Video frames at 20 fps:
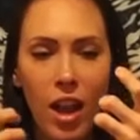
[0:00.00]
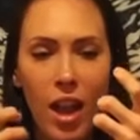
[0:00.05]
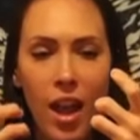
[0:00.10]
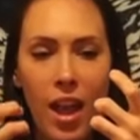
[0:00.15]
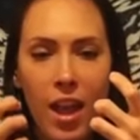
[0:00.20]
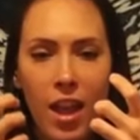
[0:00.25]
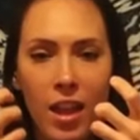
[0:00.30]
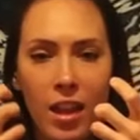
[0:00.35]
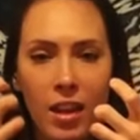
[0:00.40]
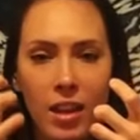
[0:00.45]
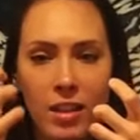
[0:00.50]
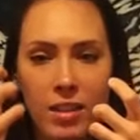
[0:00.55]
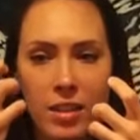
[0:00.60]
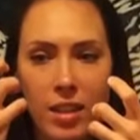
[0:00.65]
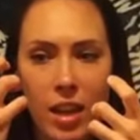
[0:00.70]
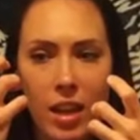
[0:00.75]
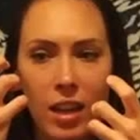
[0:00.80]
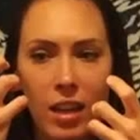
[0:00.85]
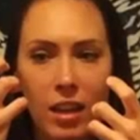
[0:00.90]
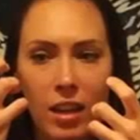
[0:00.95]
And it's
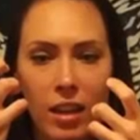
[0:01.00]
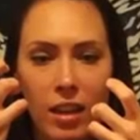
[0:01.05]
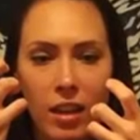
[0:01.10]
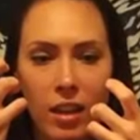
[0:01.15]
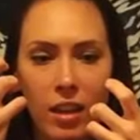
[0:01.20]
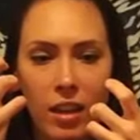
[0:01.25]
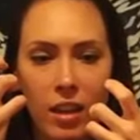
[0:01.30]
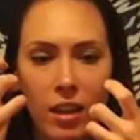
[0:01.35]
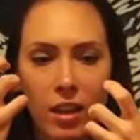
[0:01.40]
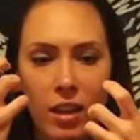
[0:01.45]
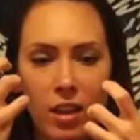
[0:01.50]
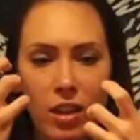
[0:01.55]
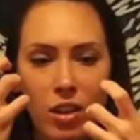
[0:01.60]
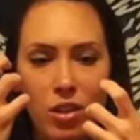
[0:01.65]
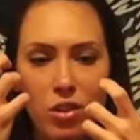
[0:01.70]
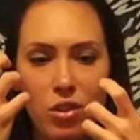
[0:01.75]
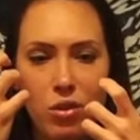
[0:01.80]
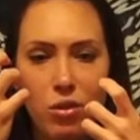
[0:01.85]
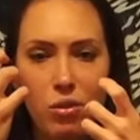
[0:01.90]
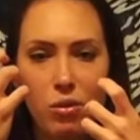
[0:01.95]
like
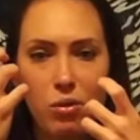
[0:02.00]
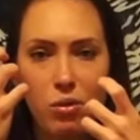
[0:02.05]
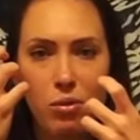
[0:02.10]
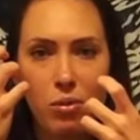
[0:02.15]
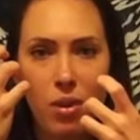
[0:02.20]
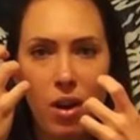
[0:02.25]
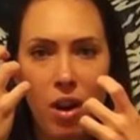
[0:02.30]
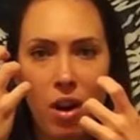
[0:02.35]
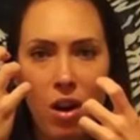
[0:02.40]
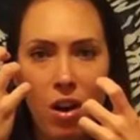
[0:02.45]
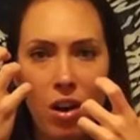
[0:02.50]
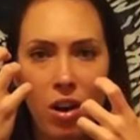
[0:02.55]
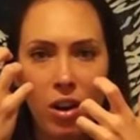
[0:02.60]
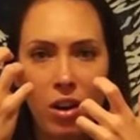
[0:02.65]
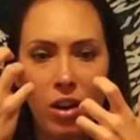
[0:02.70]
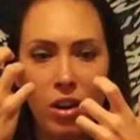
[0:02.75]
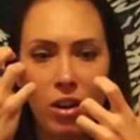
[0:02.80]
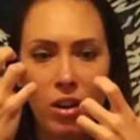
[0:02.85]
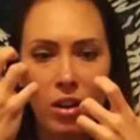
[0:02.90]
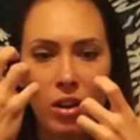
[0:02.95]
you
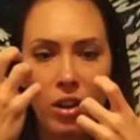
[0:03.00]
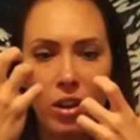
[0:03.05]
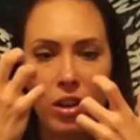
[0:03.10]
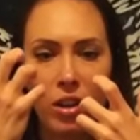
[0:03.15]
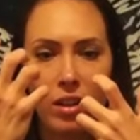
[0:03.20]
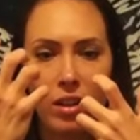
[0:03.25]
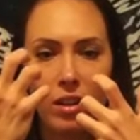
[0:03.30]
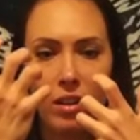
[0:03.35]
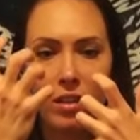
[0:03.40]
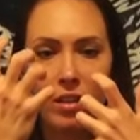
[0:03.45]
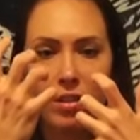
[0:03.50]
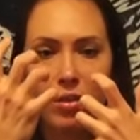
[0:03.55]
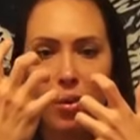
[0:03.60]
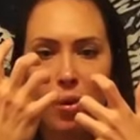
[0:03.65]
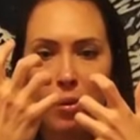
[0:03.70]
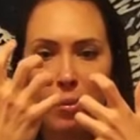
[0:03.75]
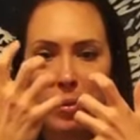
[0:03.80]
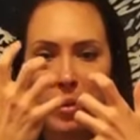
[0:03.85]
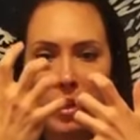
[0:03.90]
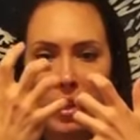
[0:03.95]
are
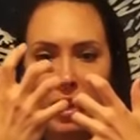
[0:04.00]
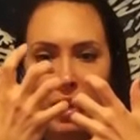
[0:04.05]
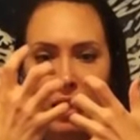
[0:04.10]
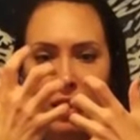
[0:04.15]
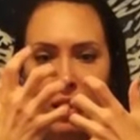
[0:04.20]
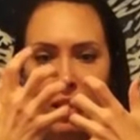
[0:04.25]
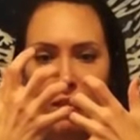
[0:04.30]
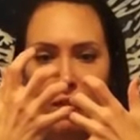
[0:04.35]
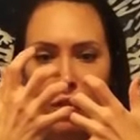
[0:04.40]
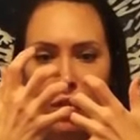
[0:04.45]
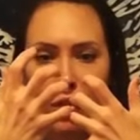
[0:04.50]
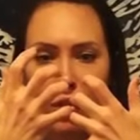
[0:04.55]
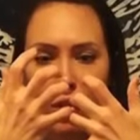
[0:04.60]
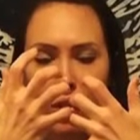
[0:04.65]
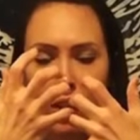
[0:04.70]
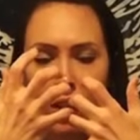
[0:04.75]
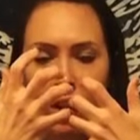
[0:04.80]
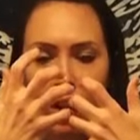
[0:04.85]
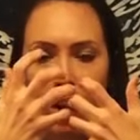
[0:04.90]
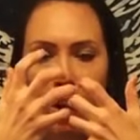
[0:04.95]
normally, if you're
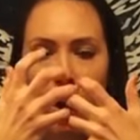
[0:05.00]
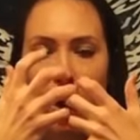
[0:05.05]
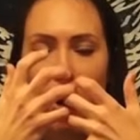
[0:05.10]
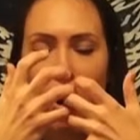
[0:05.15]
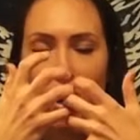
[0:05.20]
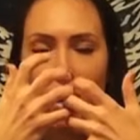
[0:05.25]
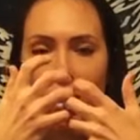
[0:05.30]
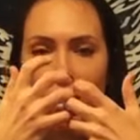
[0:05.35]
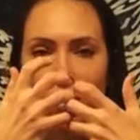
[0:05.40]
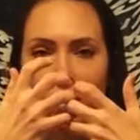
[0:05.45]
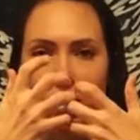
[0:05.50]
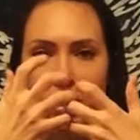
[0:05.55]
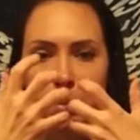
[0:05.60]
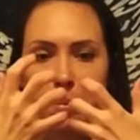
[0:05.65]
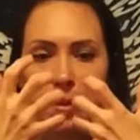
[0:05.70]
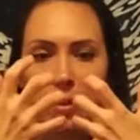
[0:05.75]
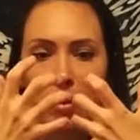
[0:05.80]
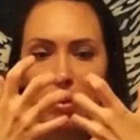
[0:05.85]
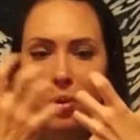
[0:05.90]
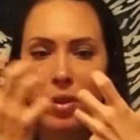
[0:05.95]
in a car and you want to
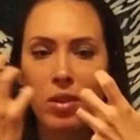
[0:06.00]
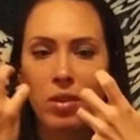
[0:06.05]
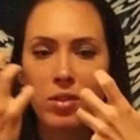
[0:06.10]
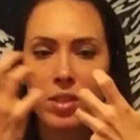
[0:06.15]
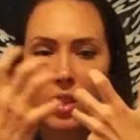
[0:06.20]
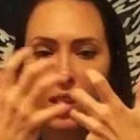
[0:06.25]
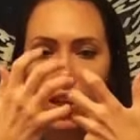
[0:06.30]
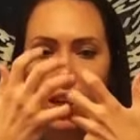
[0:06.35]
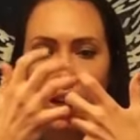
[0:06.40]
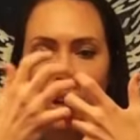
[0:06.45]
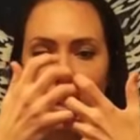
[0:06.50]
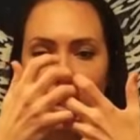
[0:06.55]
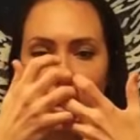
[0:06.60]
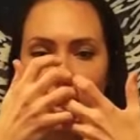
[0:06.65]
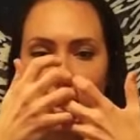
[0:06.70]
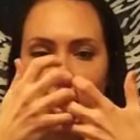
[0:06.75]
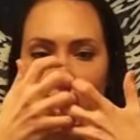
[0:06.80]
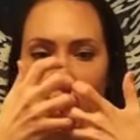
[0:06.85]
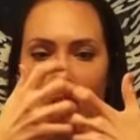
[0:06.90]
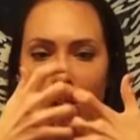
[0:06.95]
spin the wheels, it like a
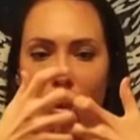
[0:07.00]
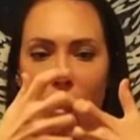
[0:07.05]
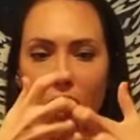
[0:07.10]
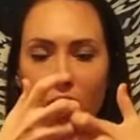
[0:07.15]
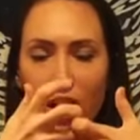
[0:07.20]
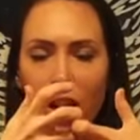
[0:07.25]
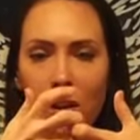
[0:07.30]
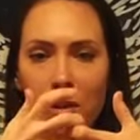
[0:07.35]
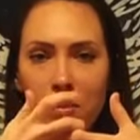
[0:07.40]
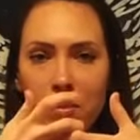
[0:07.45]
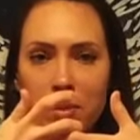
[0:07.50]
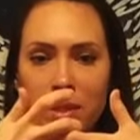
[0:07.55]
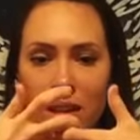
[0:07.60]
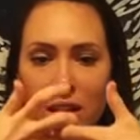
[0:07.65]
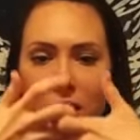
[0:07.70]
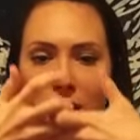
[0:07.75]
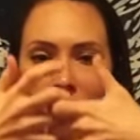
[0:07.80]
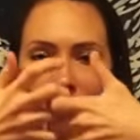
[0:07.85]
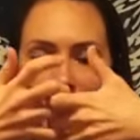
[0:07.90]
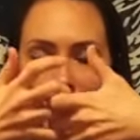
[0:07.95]
gear comes
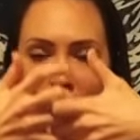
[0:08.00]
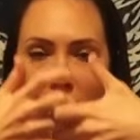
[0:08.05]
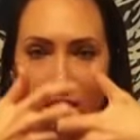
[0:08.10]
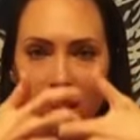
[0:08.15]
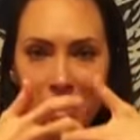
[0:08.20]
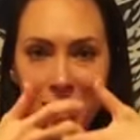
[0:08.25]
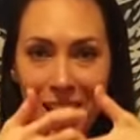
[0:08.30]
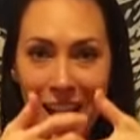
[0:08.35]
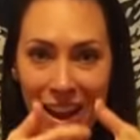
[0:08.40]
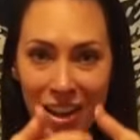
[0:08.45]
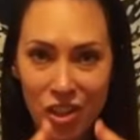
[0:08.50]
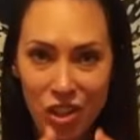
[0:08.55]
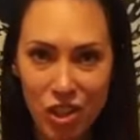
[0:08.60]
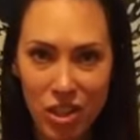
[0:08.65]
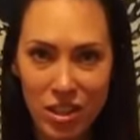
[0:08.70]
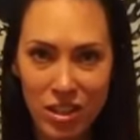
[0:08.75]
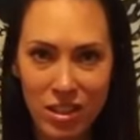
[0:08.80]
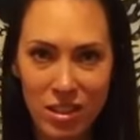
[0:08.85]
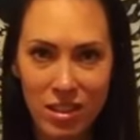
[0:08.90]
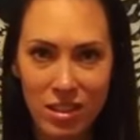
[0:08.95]
and
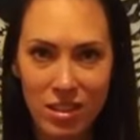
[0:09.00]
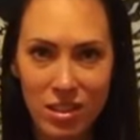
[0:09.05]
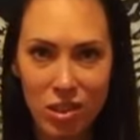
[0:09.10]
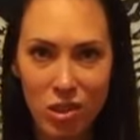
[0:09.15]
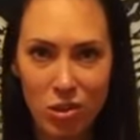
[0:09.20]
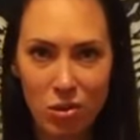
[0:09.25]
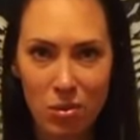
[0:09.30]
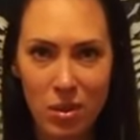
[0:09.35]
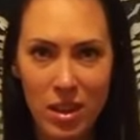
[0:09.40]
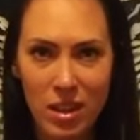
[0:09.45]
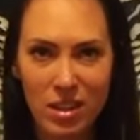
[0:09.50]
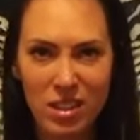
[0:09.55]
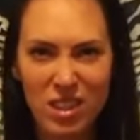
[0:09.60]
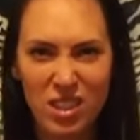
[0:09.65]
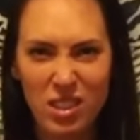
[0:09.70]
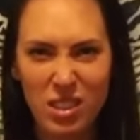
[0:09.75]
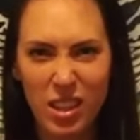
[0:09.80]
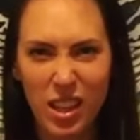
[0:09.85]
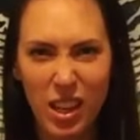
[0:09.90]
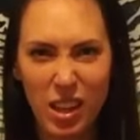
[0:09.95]
attaches to it
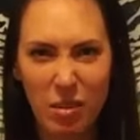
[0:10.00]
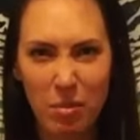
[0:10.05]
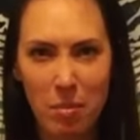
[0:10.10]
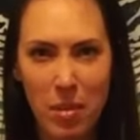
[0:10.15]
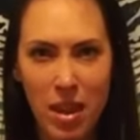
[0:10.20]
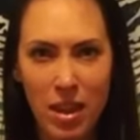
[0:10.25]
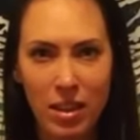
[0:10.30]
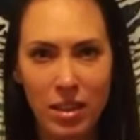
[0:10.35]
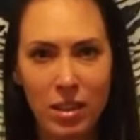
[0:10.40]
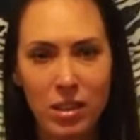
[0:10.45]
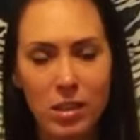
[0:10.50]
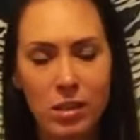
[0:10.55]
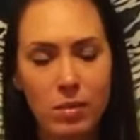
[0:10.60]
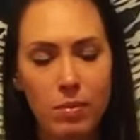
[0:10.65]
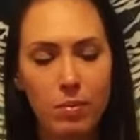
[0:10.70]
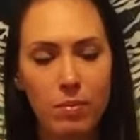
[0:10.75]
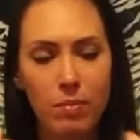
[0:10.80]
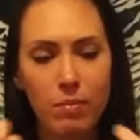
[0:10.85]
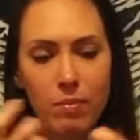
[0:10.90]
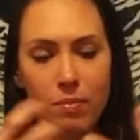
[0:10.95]
to like make this
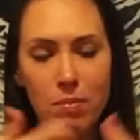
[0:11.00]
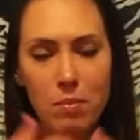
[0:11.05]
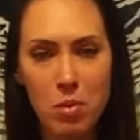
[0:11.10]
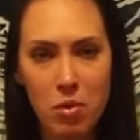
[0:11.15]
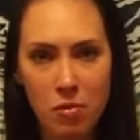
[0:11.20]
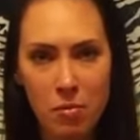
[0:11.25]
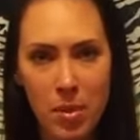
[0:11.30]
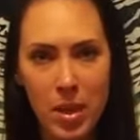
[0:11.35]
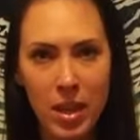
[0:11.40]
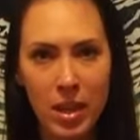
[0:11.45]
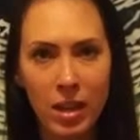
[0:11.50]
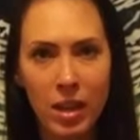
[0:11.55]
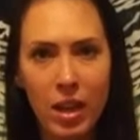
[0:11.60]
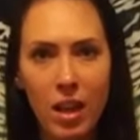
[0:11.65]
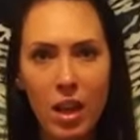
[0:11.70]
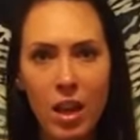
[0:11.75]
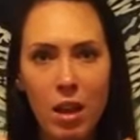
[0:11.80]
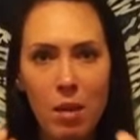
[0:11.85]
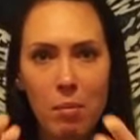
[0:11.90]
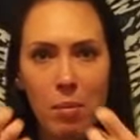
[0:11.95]
movement.
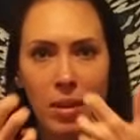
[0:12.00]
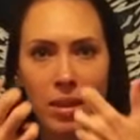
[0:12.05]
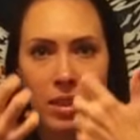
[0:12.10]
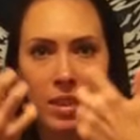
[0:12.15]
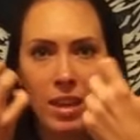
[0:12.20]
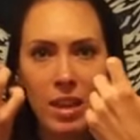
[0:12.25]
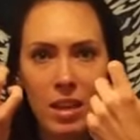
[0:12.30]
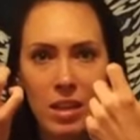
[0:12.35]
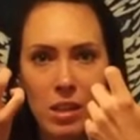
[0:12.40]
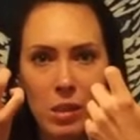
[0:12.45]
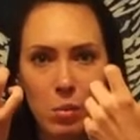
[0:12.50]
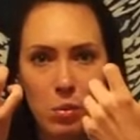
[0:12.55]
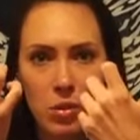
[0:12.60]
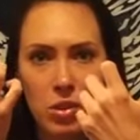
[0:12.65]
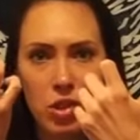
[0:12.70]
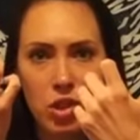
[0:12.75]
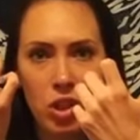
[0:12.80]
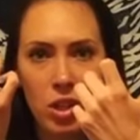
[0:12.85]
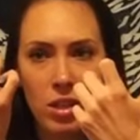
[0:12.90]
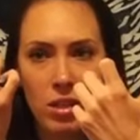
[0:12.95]
But this
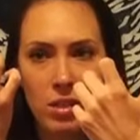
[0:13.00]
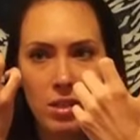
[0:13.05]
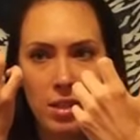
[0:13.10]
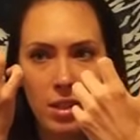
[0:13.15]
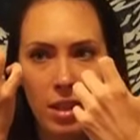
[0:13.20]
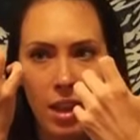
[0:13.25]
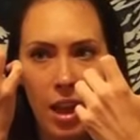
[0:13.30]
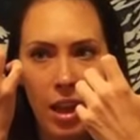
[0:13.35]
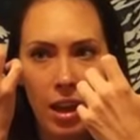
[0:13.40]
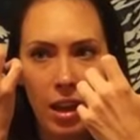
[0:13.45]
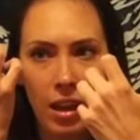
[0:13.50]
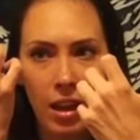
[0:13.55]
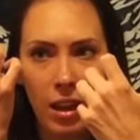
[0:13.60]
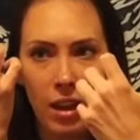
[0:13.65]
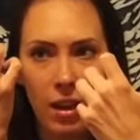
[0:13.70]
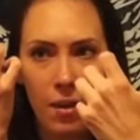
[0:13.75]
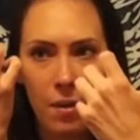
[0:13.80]
was just like